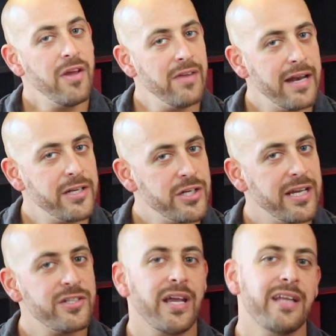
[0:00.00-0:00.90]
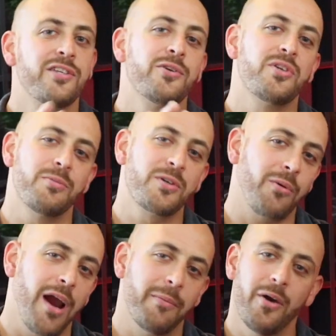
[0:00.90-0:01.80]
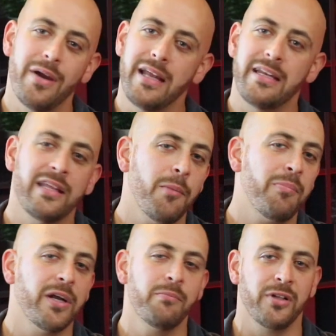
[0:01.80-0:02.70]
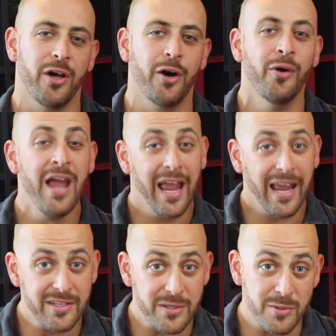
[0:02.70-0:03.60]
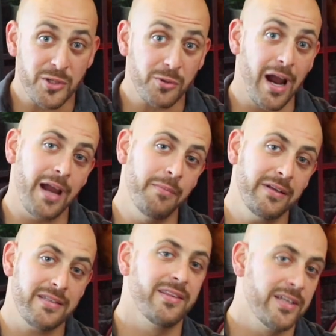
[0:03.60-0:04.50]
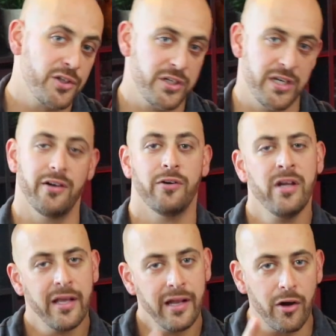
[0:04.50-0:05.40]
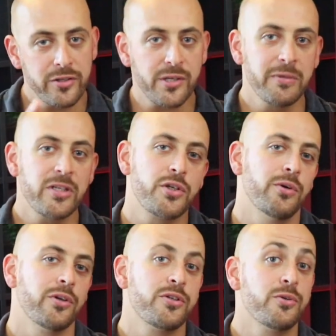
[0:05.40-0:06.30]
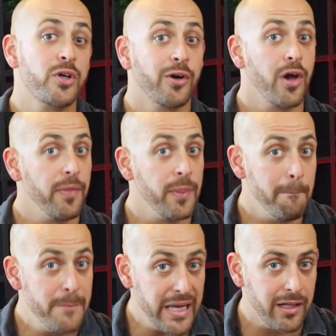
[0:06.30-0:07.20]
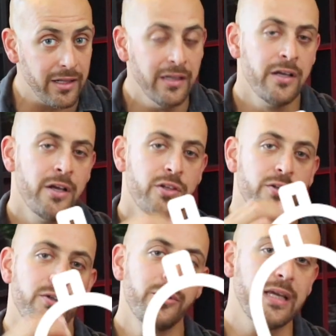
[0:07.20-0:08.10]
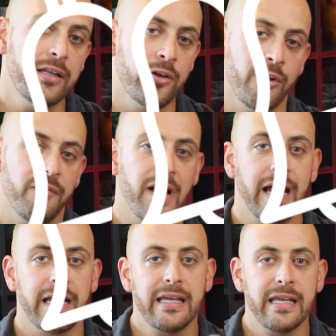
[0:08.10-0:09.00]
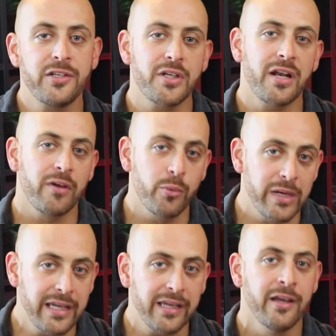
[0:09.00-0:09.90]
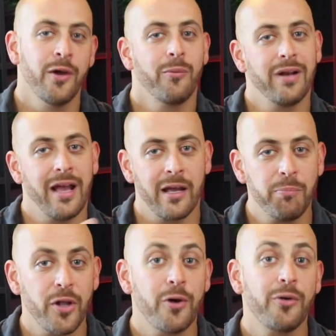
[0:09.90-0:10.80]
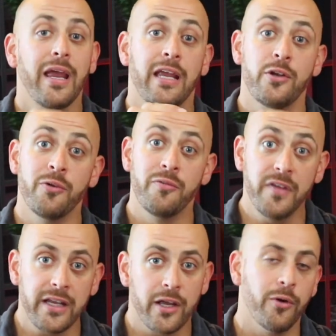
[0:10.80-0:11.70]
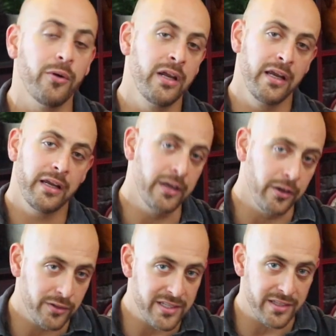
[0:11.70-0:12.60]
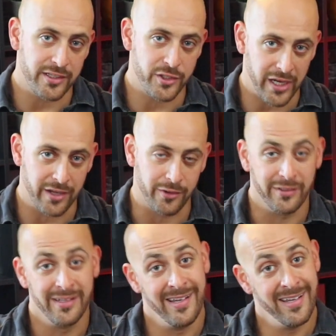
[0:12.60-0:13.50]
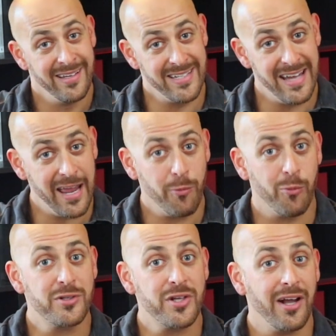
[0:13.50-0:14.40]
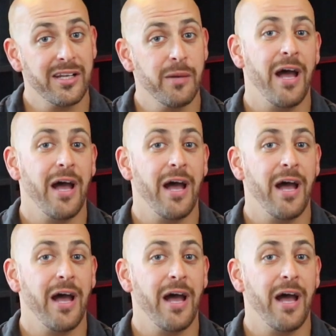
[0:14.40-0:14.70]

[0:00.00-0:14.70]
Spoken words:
If you haven't had a chance yet to subscribe, go ahead and hit the button below and subscribe to this channel. Now also be sure to turn on the bell so you get notified each and every week when I upload a new video here to the channel. Today, we're talking